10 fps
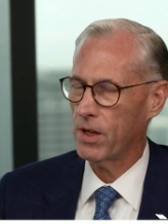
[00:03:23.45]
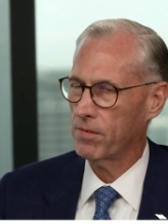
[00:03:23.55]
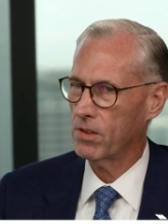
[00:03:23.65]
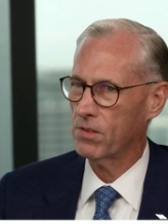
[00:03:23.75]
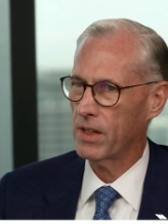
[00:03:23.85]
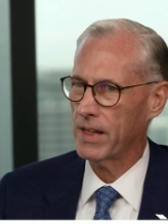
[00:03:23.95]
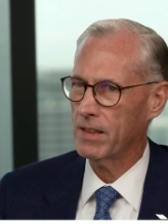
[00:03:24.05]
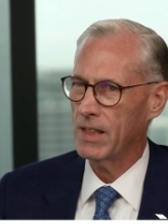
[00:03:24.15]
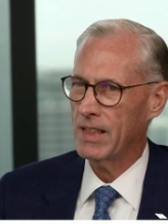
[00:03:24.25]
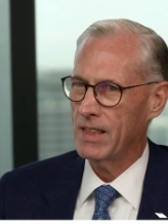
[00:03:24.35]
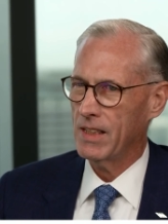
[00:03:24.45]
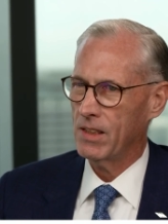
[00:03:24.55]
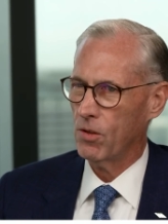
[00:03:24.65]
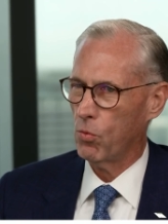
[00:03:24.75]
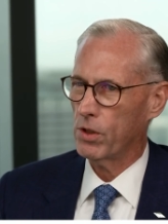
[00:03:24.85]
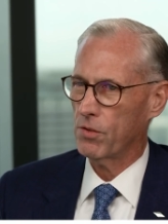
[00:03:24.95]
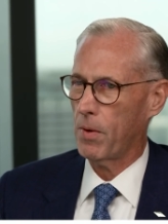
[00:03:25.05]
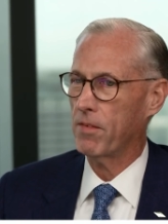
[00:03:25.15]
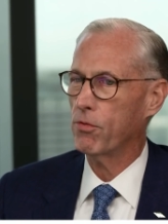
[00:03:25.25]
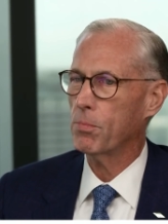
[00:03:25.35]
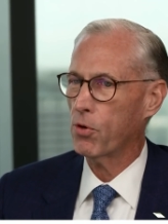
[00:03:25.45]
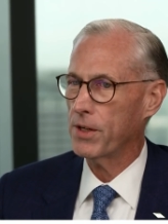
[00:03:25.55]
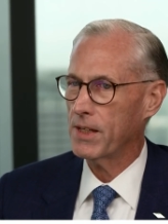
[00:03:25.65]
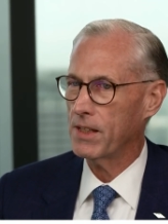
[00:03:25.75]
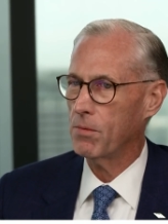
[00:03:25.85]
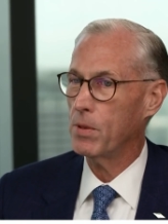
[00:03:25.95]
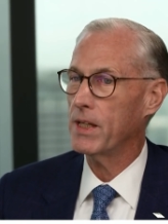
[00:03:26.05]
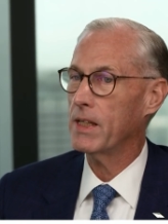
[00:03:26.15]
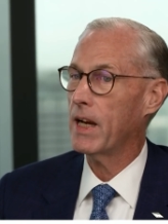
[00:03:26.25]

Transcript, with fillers: you have to say, you know, what does my footprint need to be?